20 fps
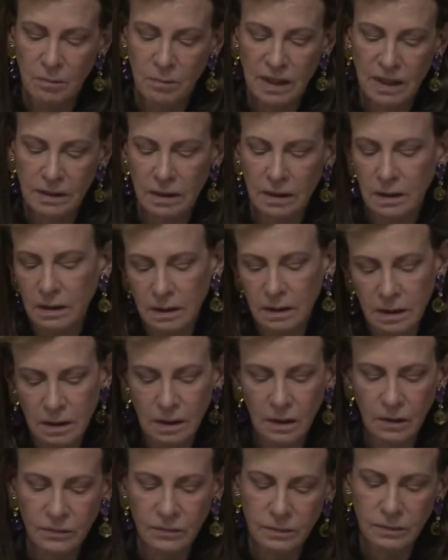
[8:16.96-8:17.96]
But,
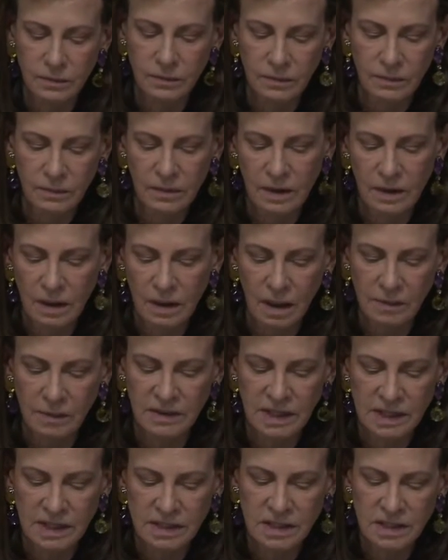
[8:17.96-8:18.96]
you know, I
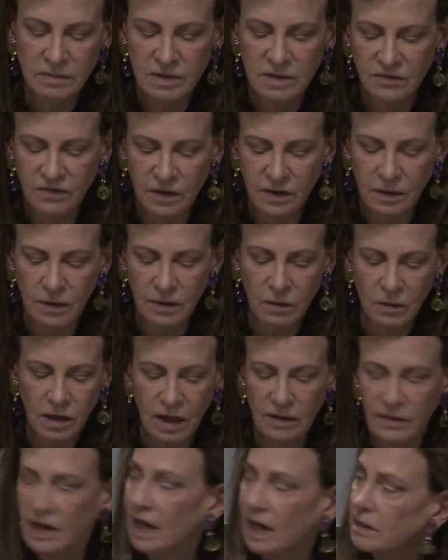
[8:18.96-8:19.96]
mean, they seemed to feel,
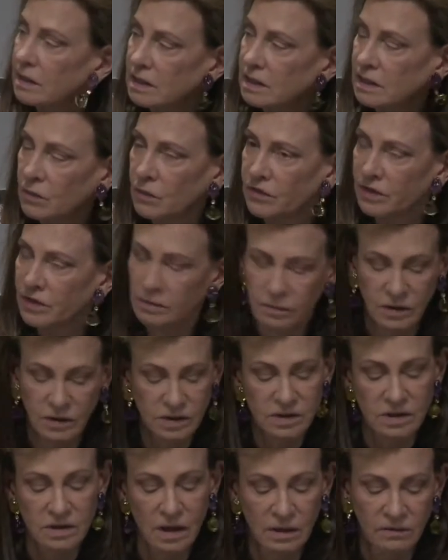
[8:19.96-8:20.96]
okay, they had to deal with it. It
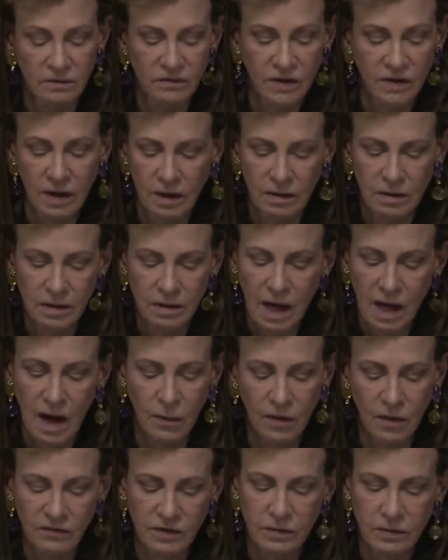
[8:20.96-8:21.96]
was unfair,
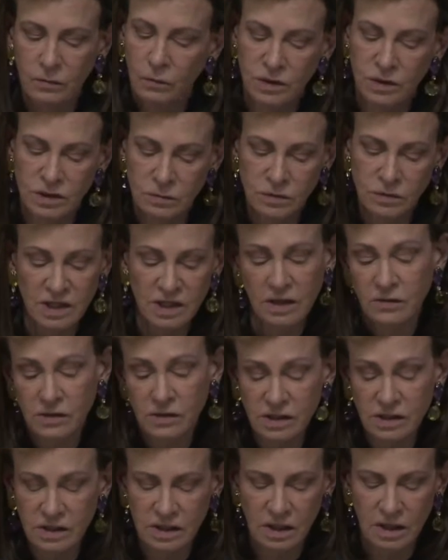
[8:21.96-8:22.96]
however, which it was
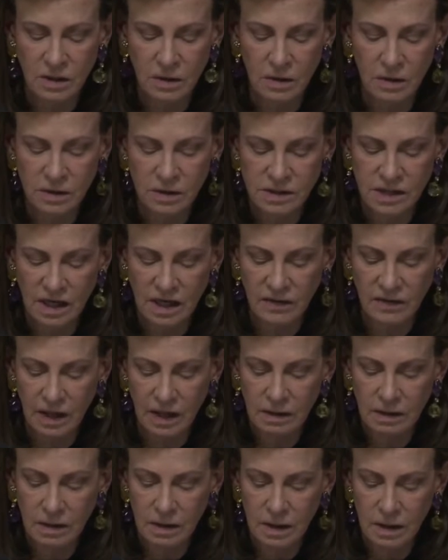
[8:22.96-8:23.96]
interesting to hear her say
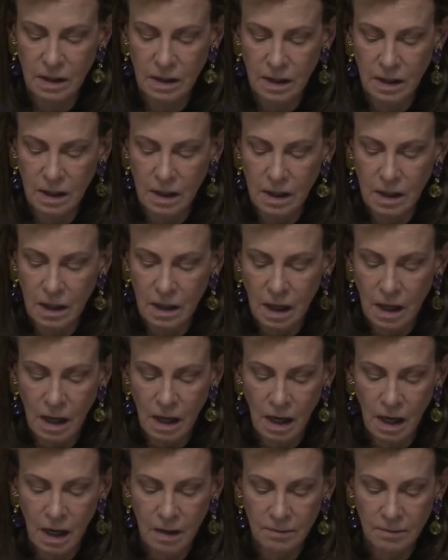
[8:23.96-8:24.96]
that.
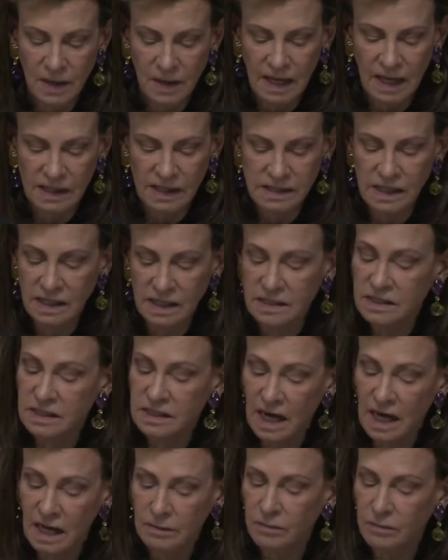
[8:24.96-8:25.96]
Um, and as I
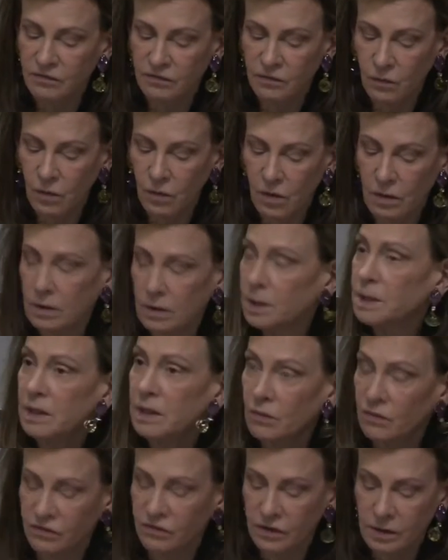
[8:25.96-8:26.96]
said before,
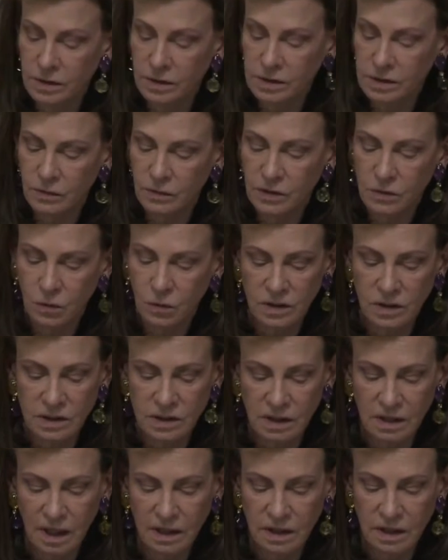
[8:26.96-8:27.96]
she refused to endorse
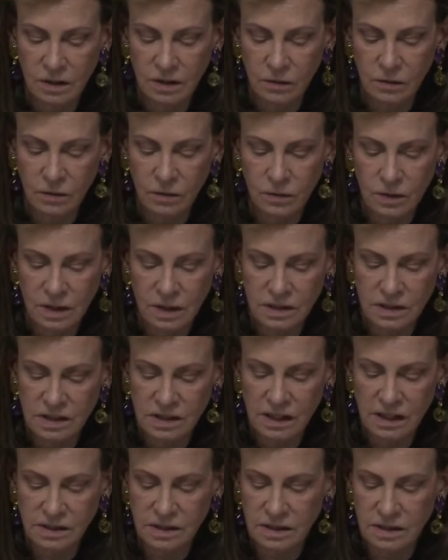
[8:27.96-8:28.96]
the ninety-two
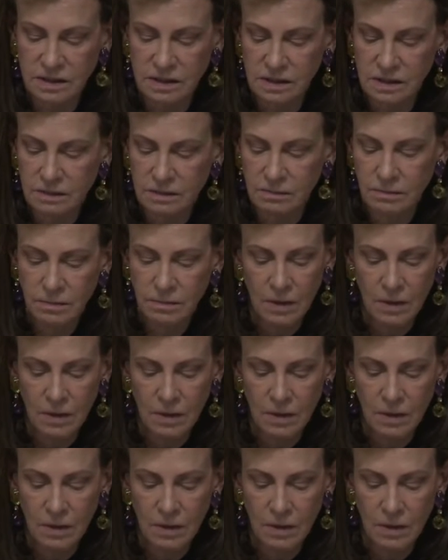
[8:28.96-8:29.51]
consensus,